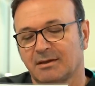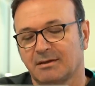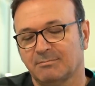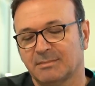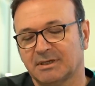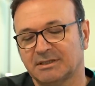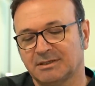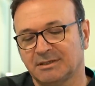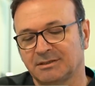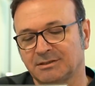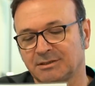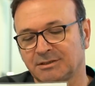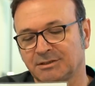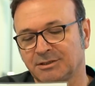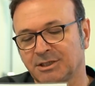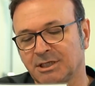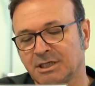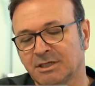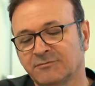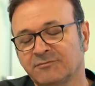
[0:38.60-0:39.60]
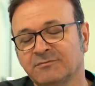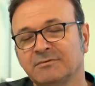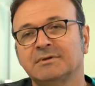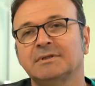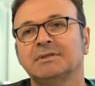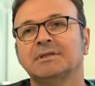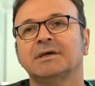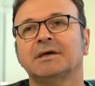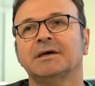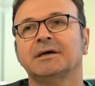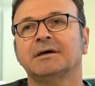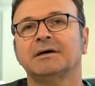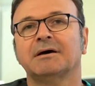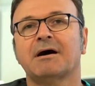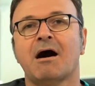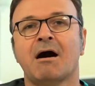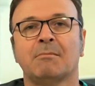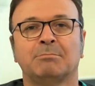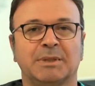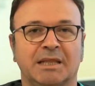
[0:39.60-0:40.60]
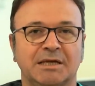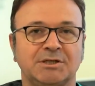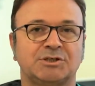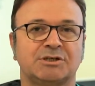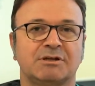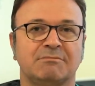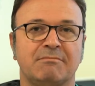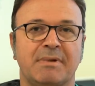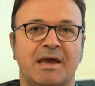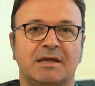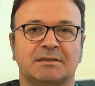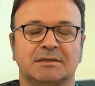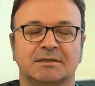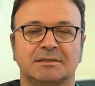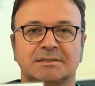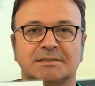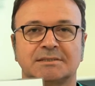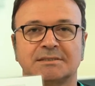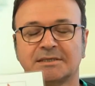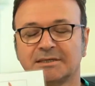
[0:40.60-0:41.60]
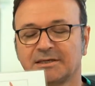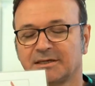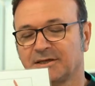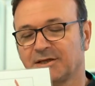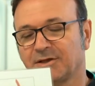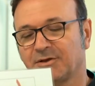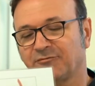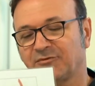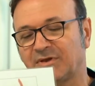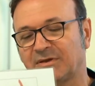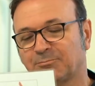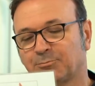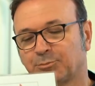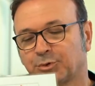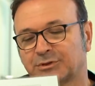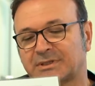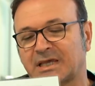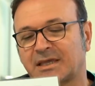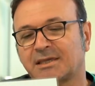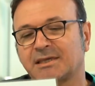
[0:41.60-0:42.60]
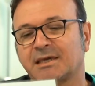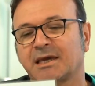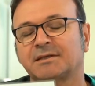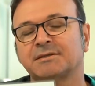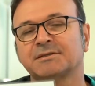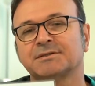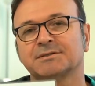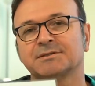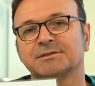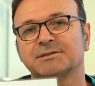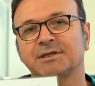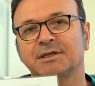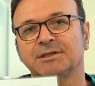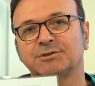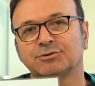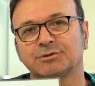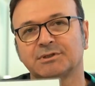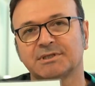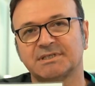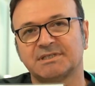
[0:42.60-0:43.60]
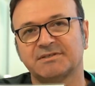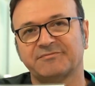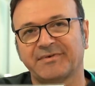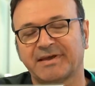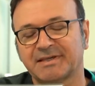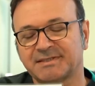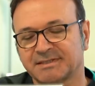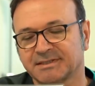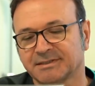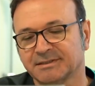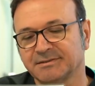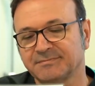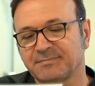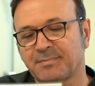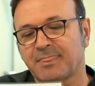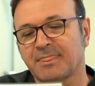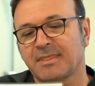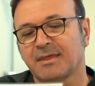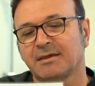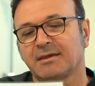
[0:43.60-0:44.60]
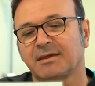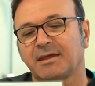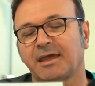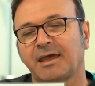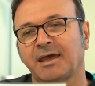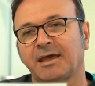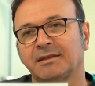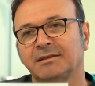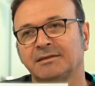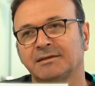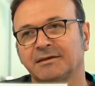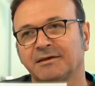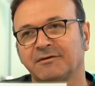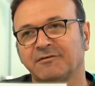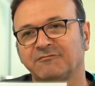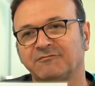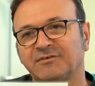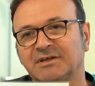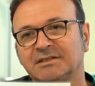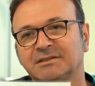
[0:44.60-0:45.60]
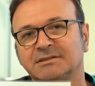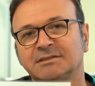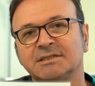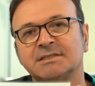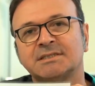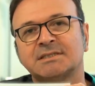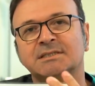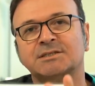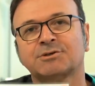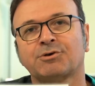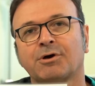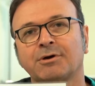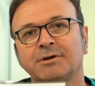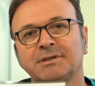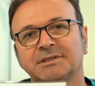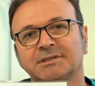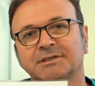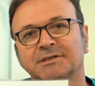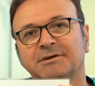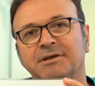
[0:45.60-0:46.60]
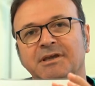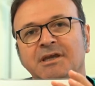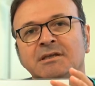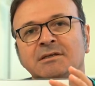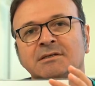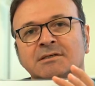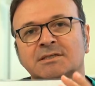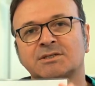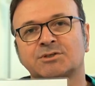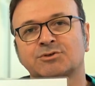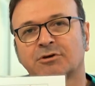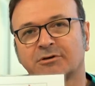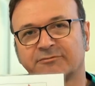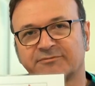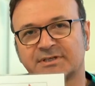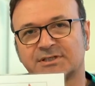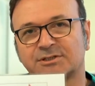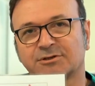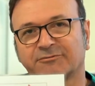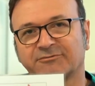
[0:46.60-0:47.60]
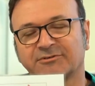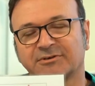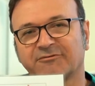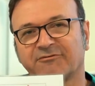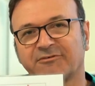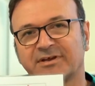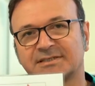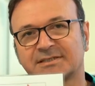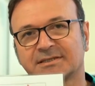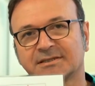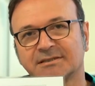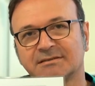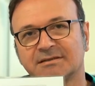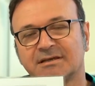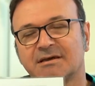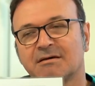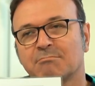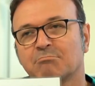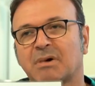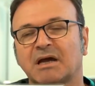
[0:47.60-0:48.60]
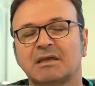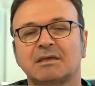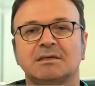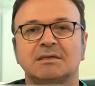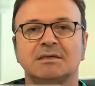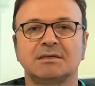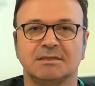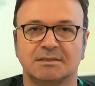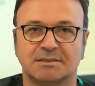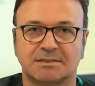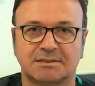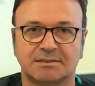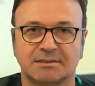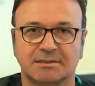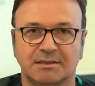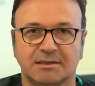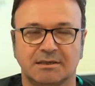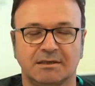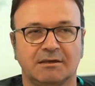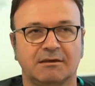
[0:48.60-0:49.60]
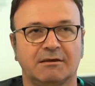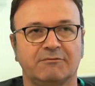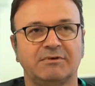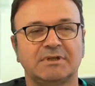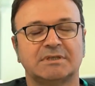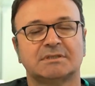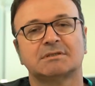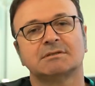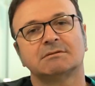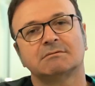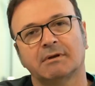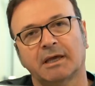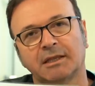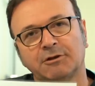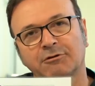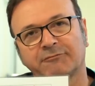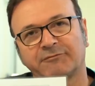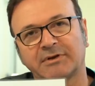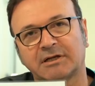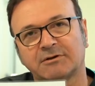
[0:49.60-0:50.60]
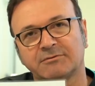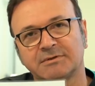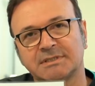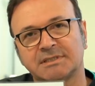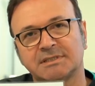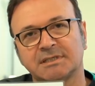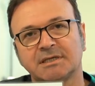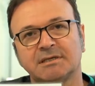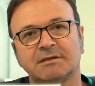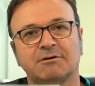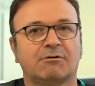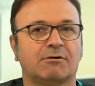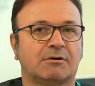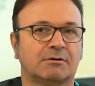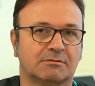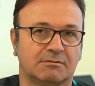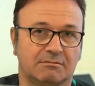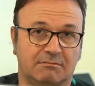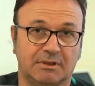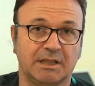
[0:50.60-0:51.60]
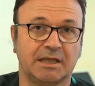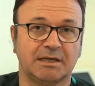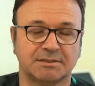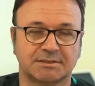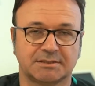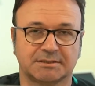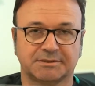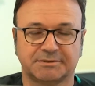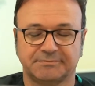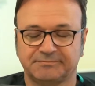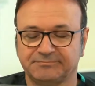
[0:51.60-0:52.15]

but in the new ablation methods we put a catheter into this vessel and we destroy the inner surface of the vessel by heat with radiofrequency or laser.